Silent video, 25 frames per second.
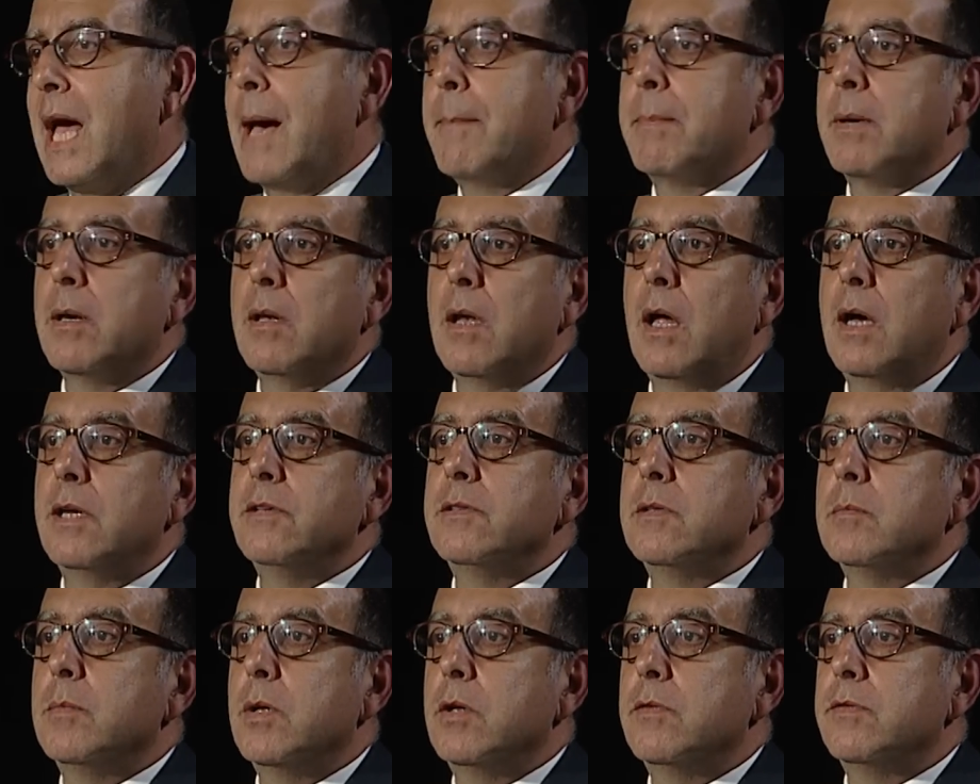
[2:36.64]

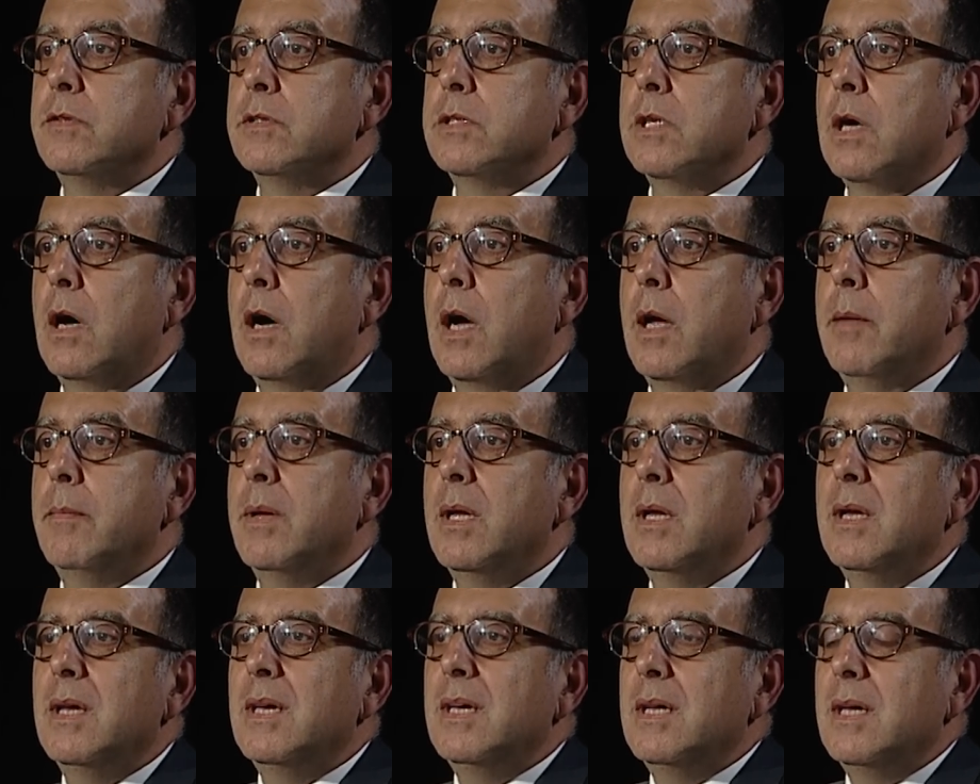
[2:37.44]
capitalize them over
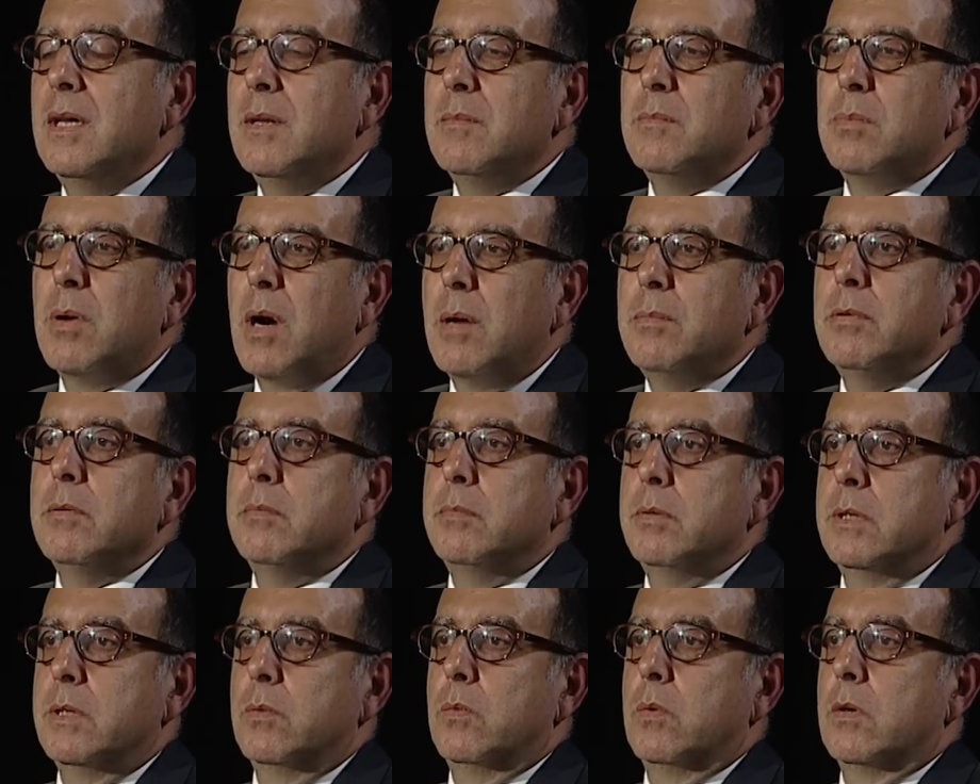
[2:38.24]
time,
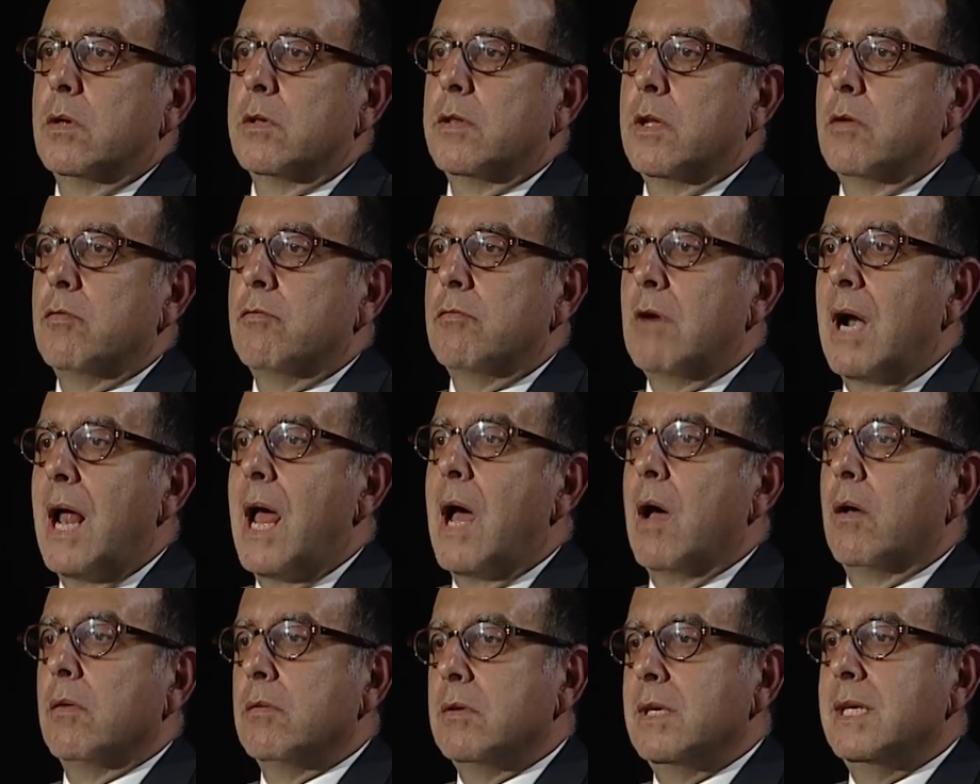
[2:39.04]
probably worth
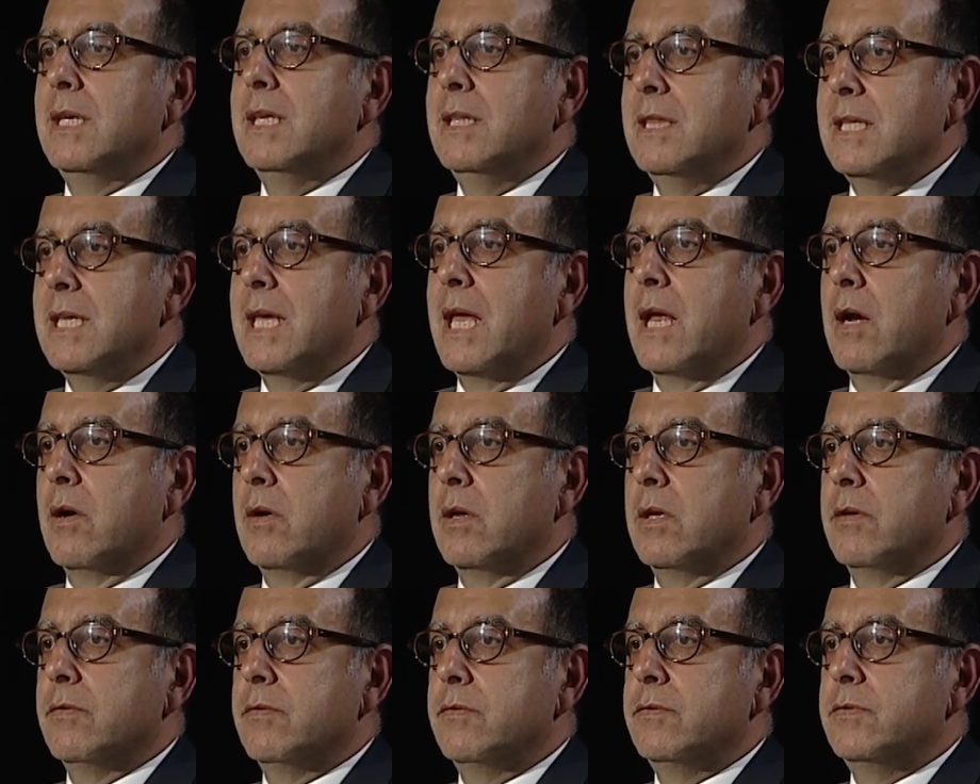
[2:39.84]
around in the
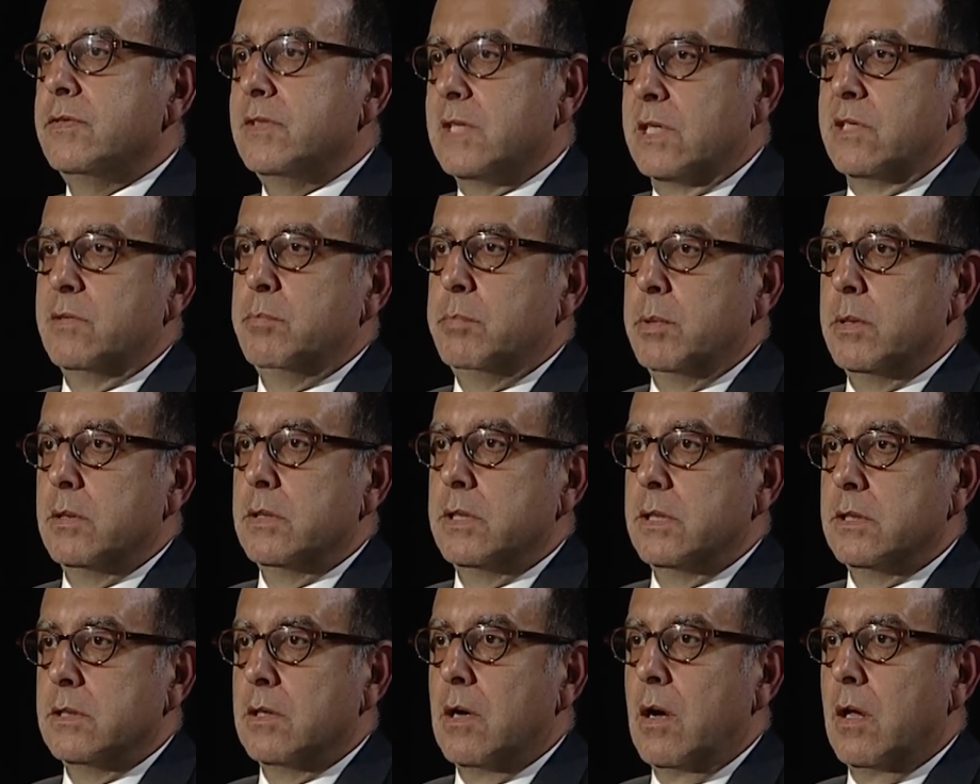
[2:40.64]
area of $6
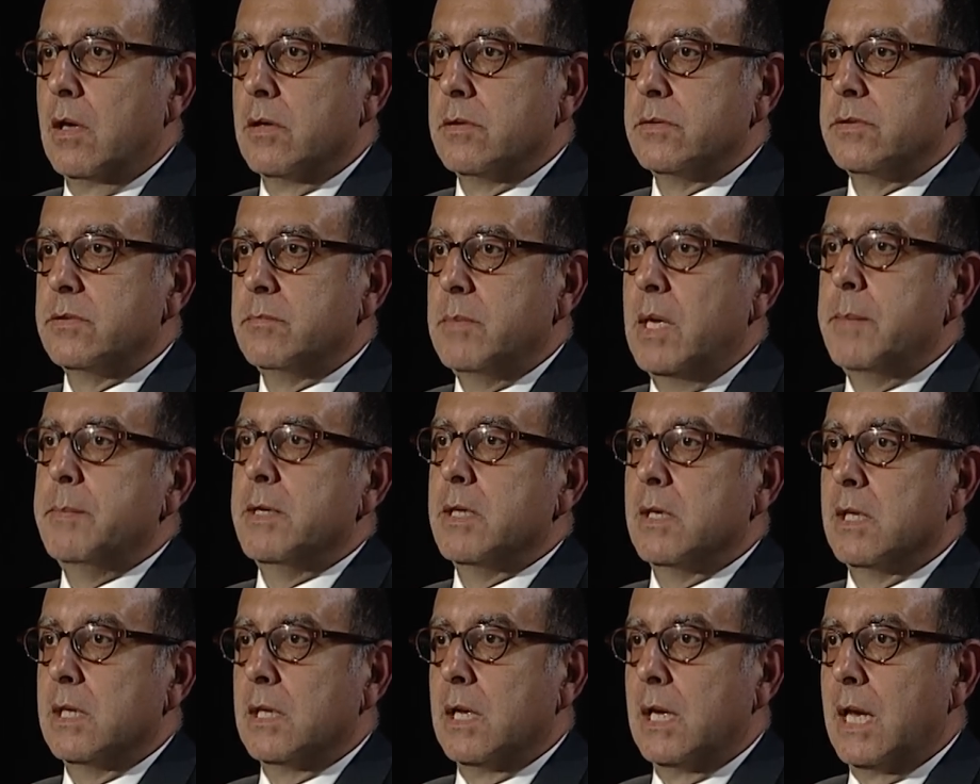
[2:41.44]
billion,
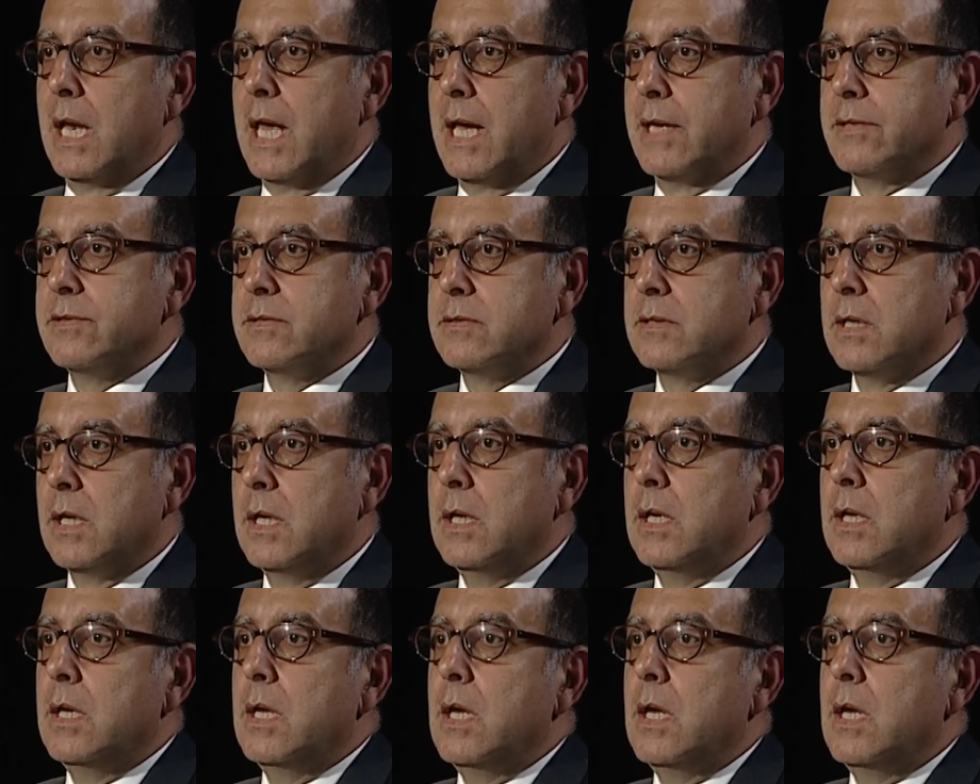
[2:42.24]
maybe a little less.